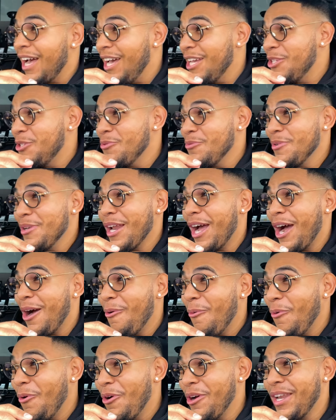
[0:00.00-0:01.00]
do not
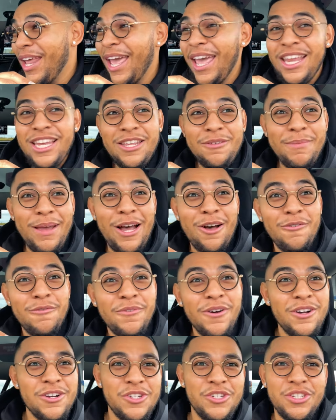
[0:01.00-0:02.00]
want any
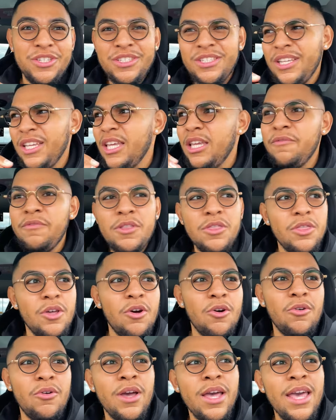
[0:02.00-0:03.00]
malfunctions, even
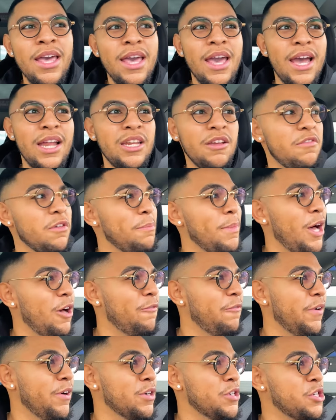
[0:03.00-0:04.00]
though any of the
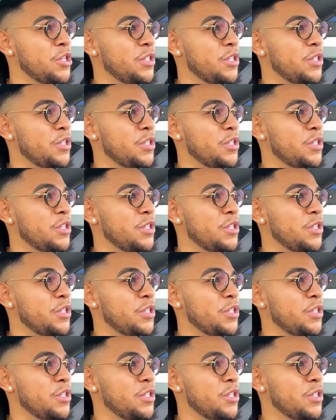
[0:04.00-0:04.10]
malfunctions